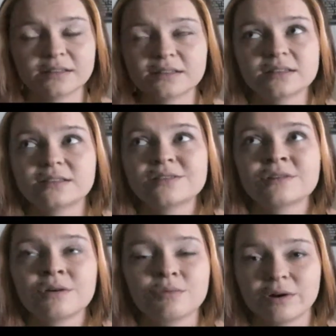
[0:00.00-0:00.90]
it's
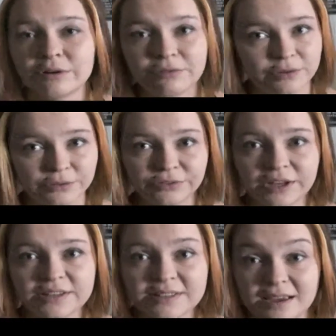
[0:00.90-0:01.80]
so
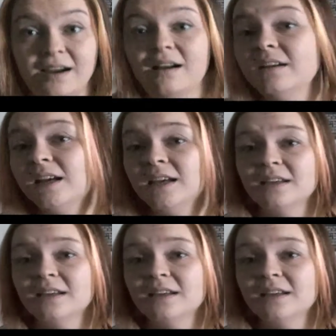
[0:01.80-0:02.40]
wonderful that it's there.